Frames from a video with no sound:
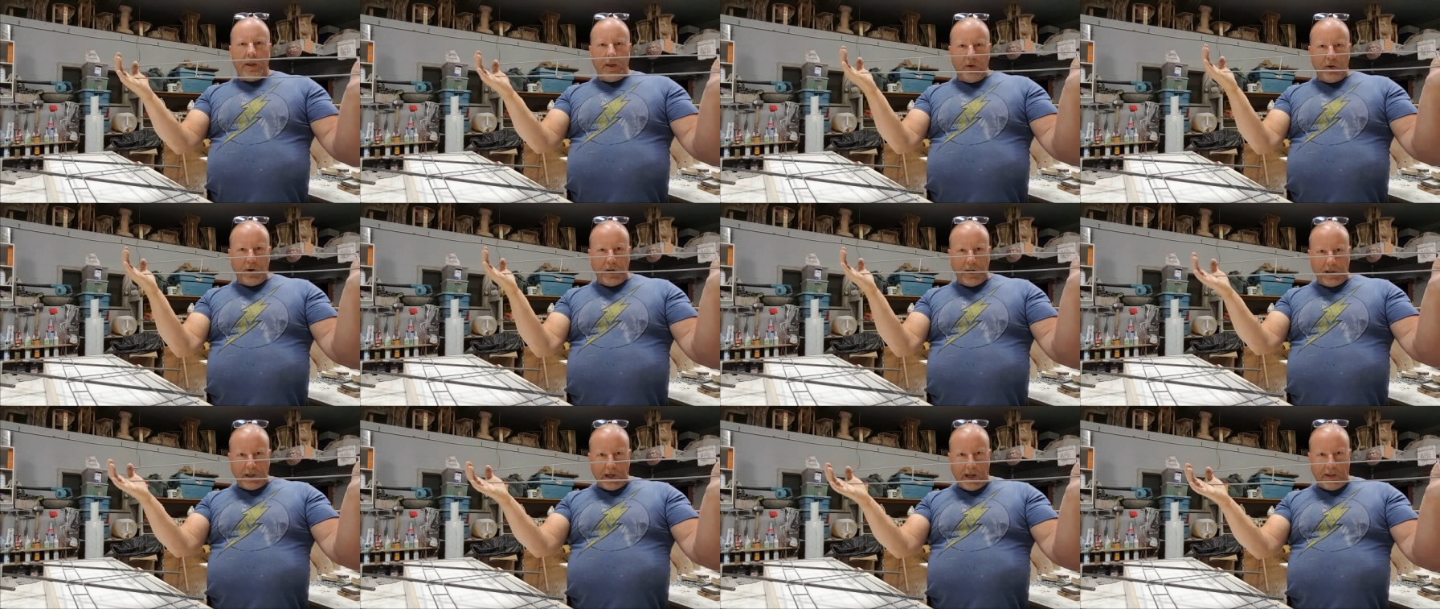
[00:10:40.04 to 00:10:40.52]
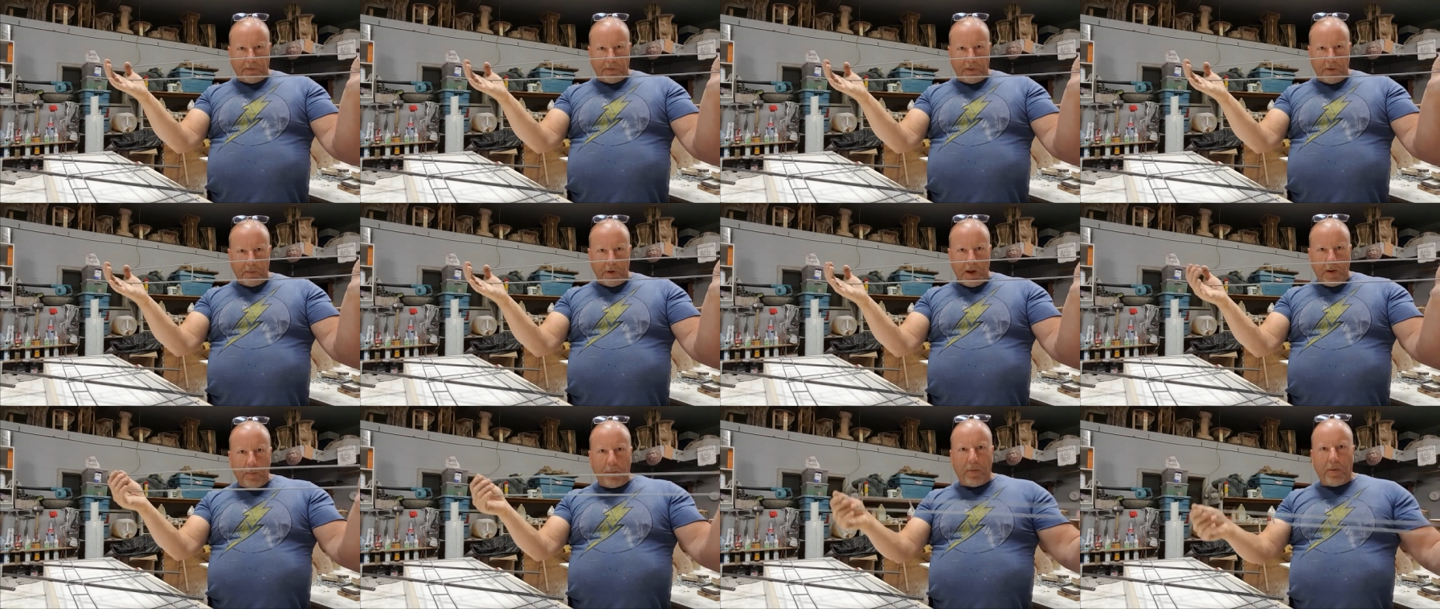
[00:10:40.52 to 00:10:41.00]
You can cut
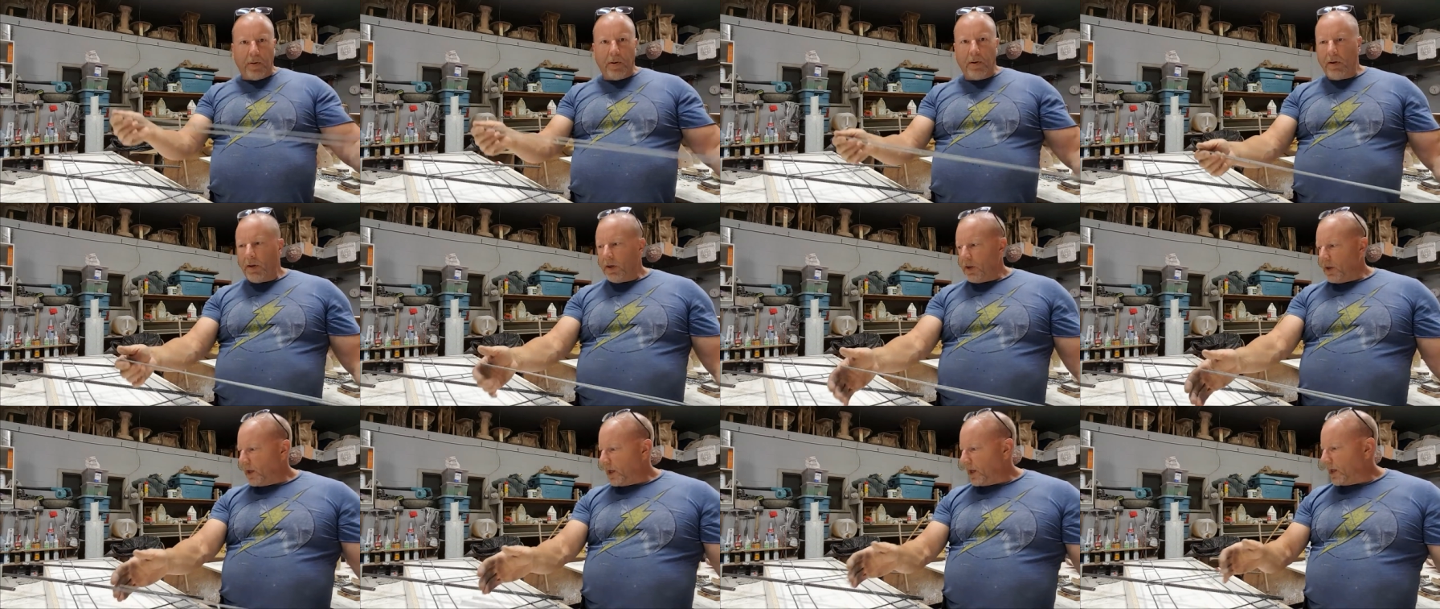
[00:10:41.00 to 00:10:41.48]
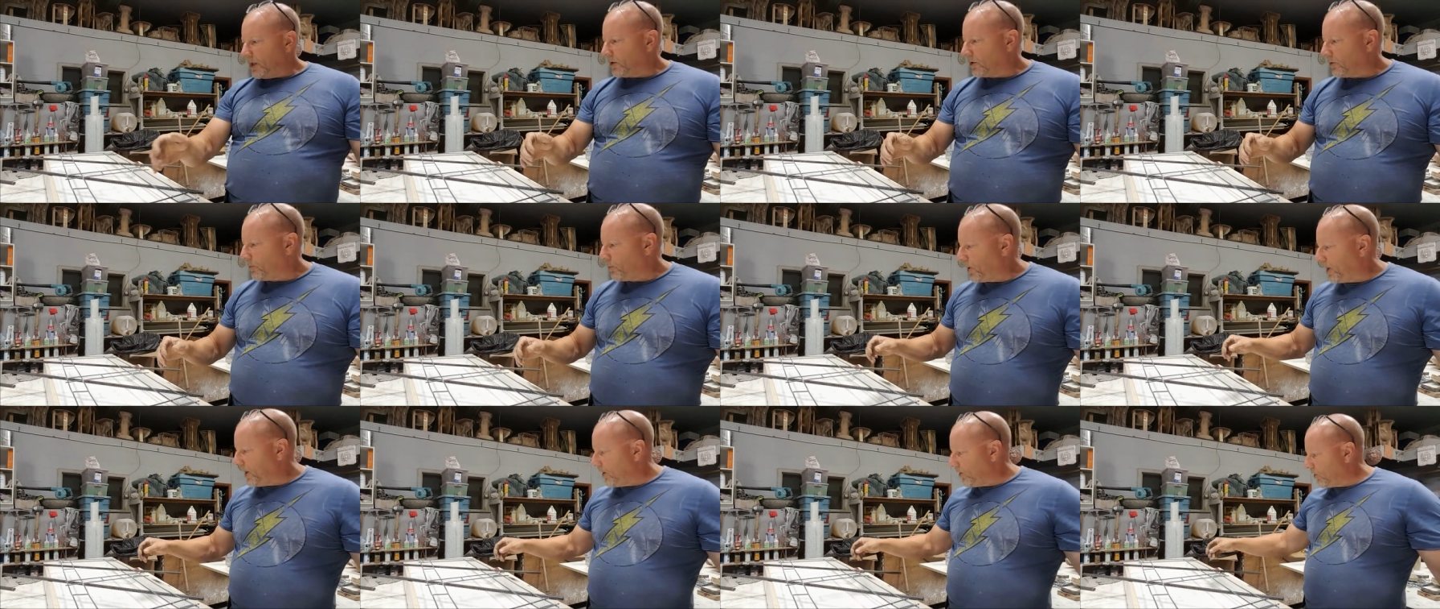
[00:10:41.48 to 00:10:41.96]
them up into
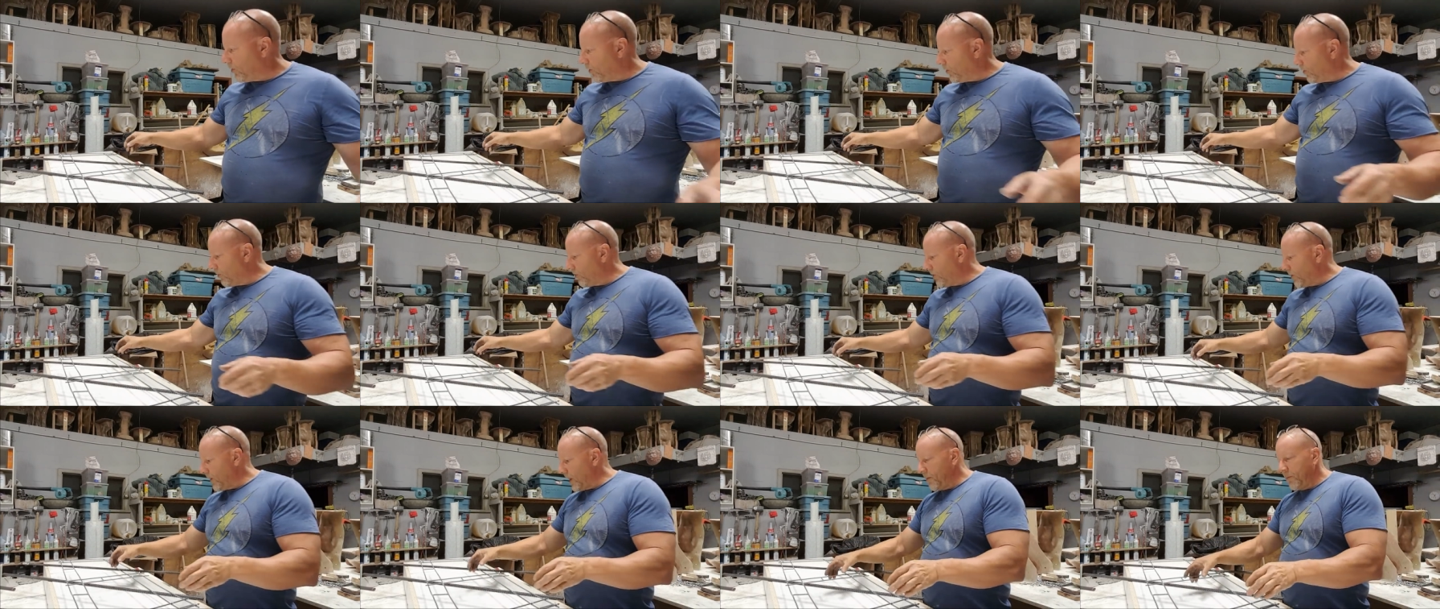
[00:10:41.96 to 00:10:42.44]
pieces